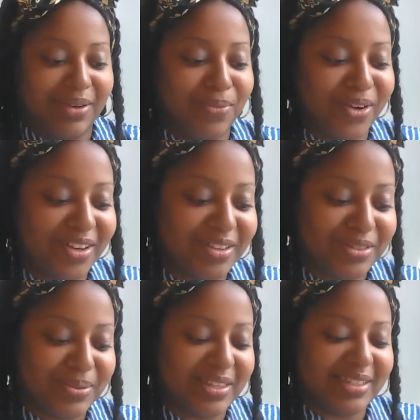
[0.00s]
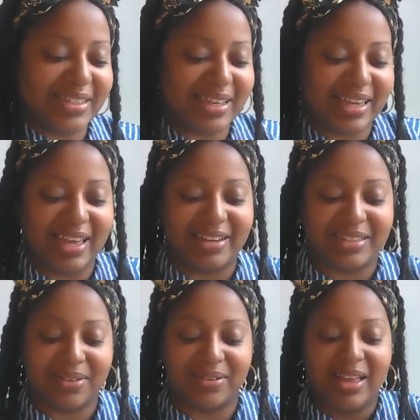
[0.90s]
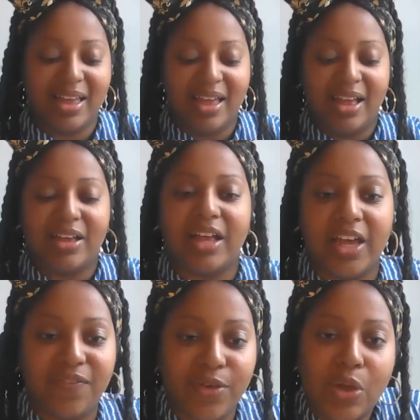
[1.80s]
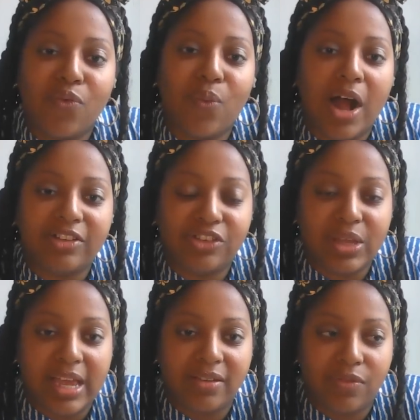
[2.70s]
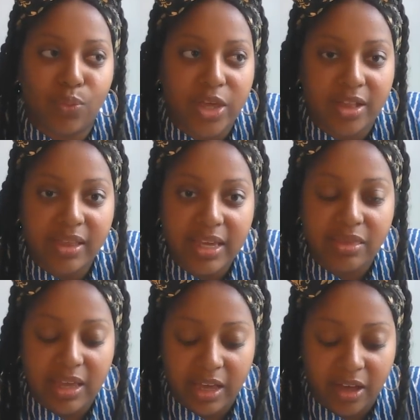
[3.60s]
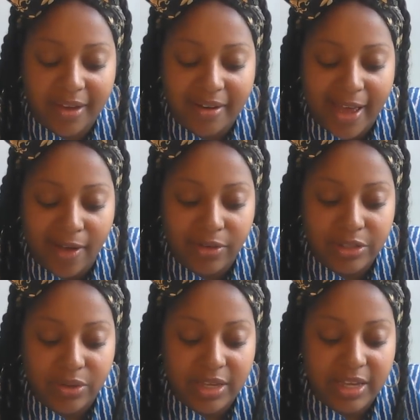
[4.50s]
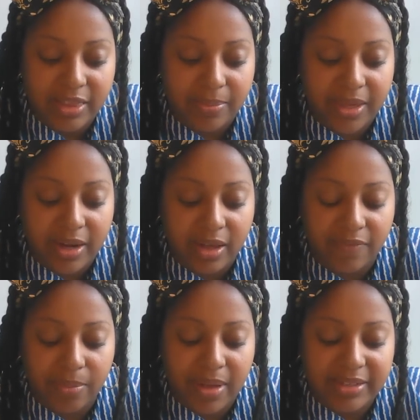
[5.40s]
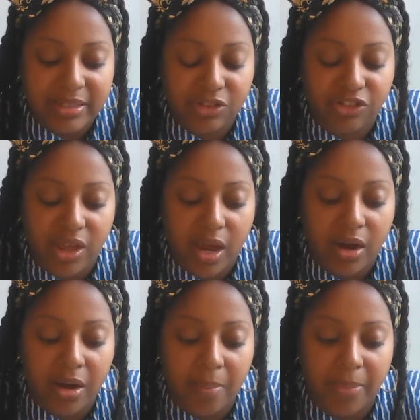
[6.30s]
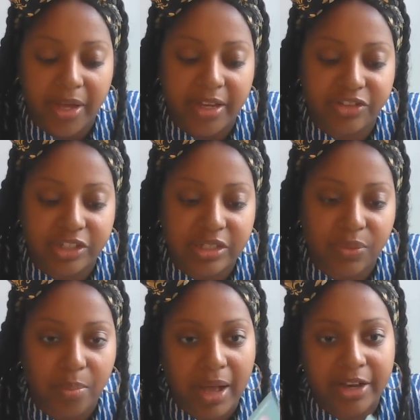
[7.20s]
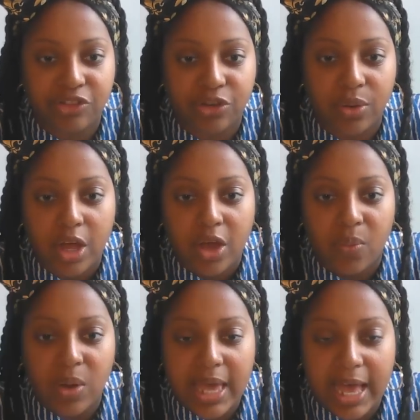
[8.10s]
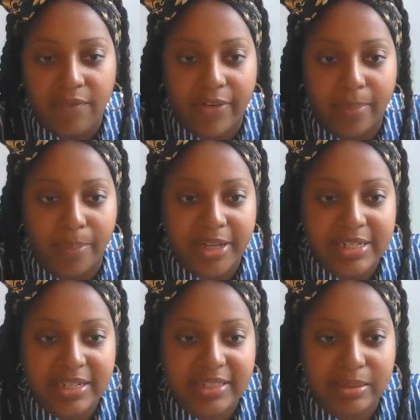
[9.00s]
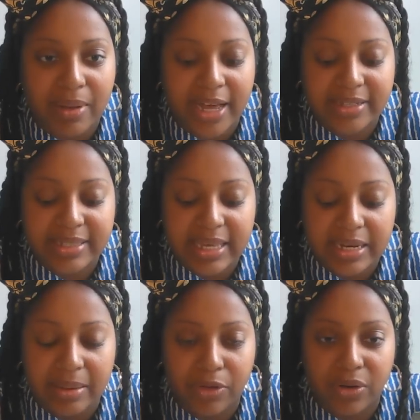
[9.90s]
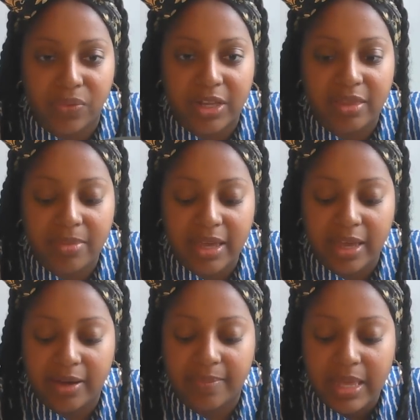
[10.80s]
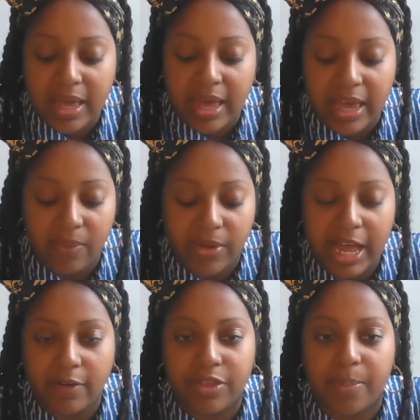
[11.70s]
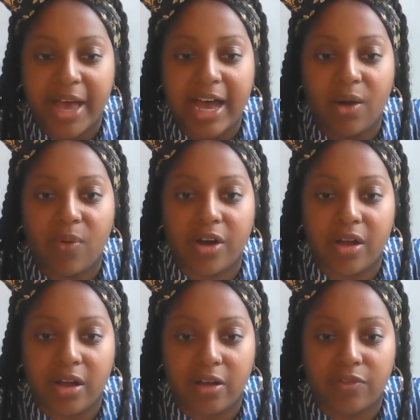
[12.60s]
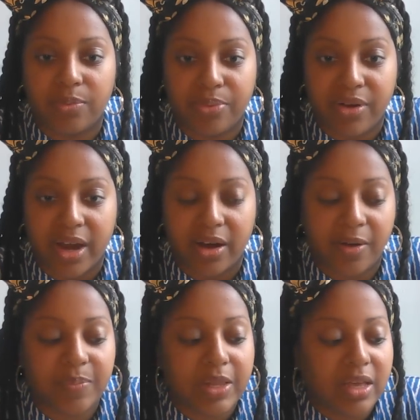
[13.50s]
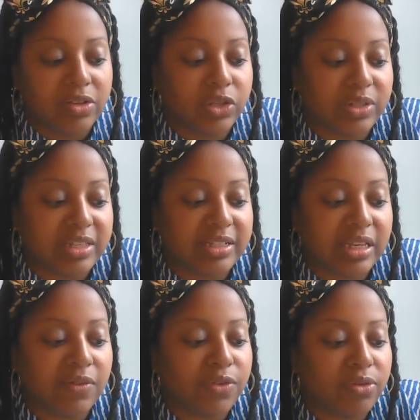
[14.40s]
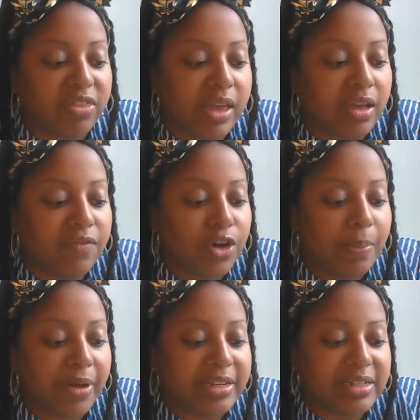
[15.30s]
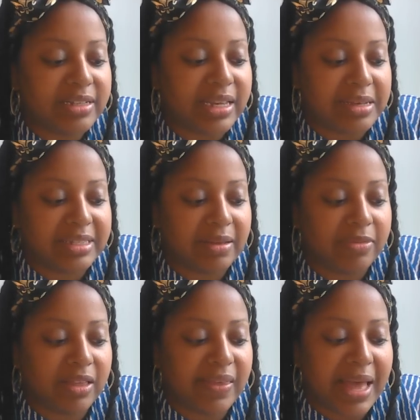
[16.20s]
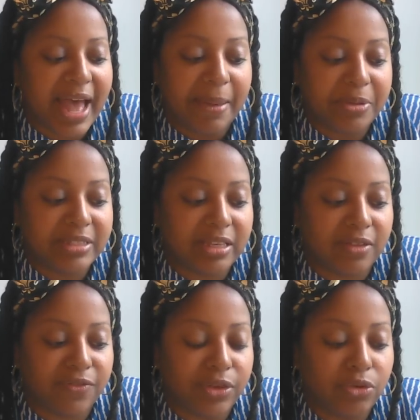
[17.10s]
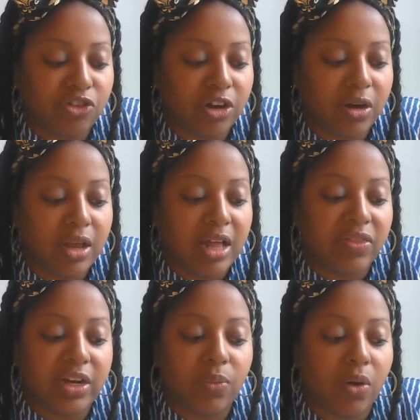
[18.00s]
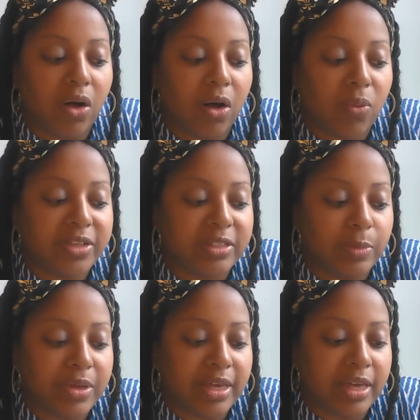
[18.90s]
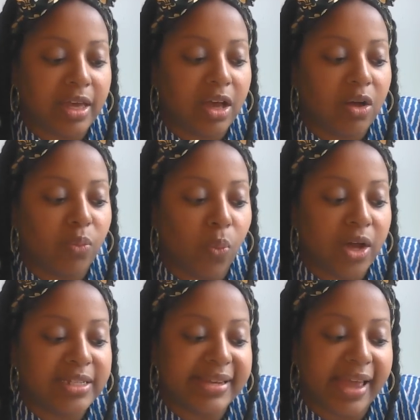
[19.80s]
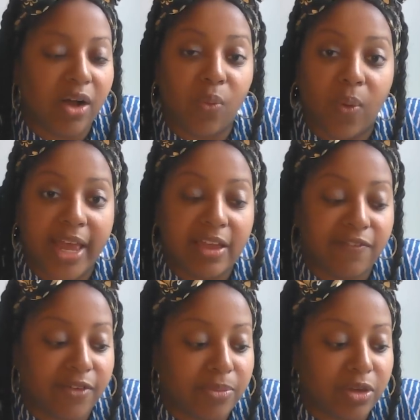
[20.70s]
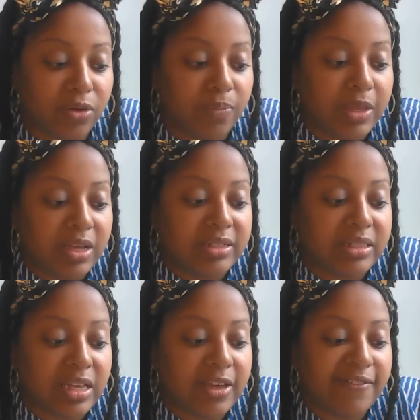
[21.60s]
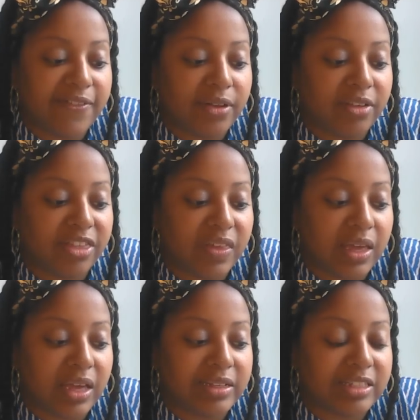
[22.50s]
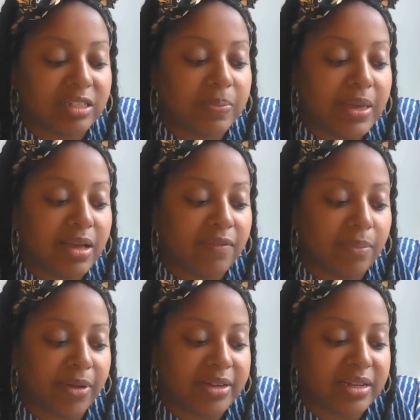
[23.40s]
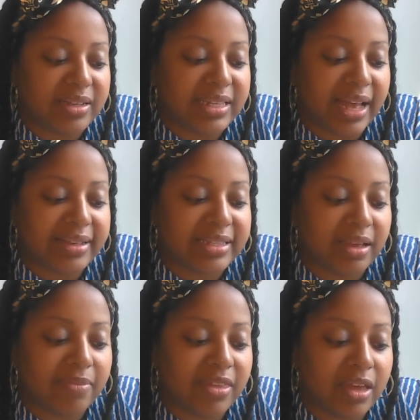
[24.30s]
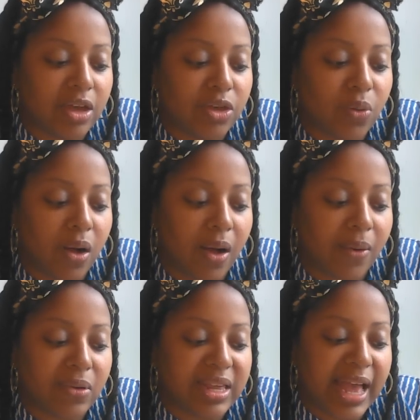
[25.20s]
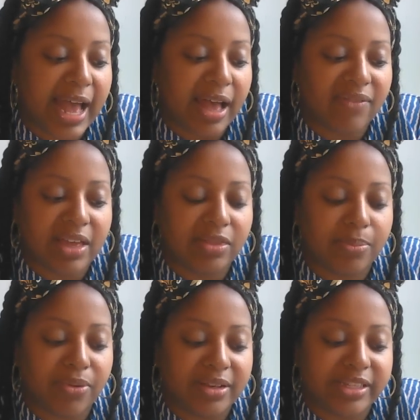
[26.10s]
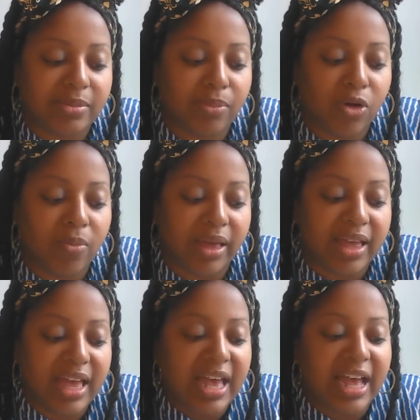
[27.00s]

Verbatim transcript: and we're going to do this again. So if you watch the end of the weekly, it cut out so you can get the beginning of the message there. But just to remind you, we have abundance mindset, and I'm going to read them again. And we have the power of prayer. So it says, if you think of your abundance as something that happens in the future, then it will always be one day away from you. See, feel, think, and speak of abundance as something you already have in the present moment.